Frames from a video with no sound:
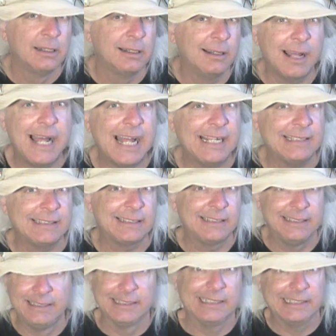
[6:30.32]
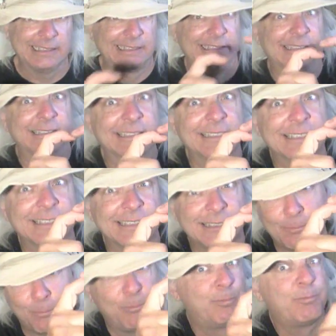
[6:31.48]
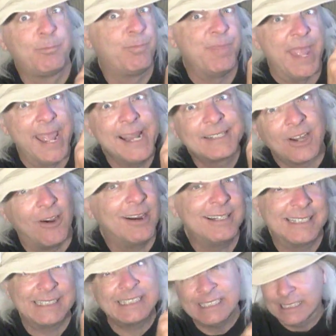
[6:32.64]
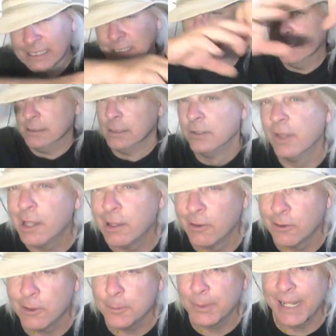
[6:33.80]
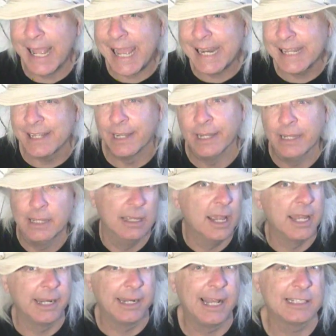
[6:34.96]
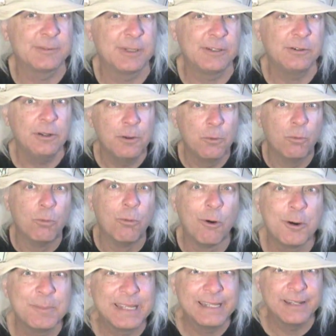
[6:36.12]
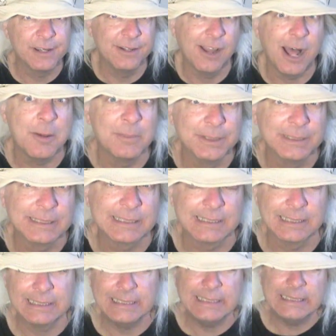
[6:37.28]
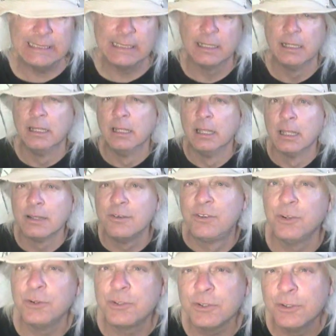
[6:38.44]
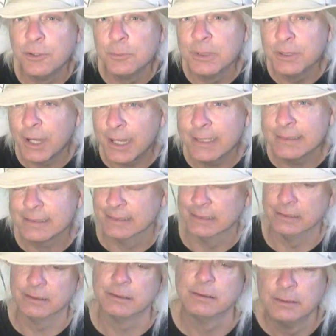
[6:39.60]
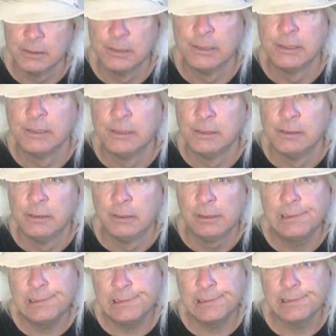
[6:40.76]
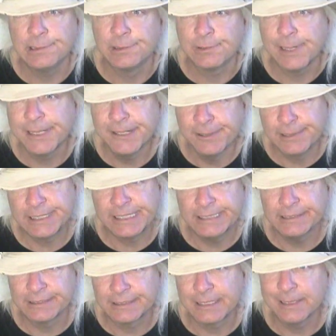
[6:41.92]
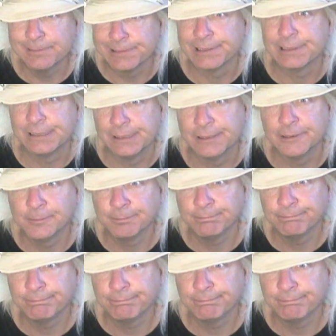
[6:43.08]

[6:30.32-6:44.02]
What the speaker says: Not just the little Antarctic, the whole planet. And it has been warming anomalously due to human causes. Trying to change the subject, huh?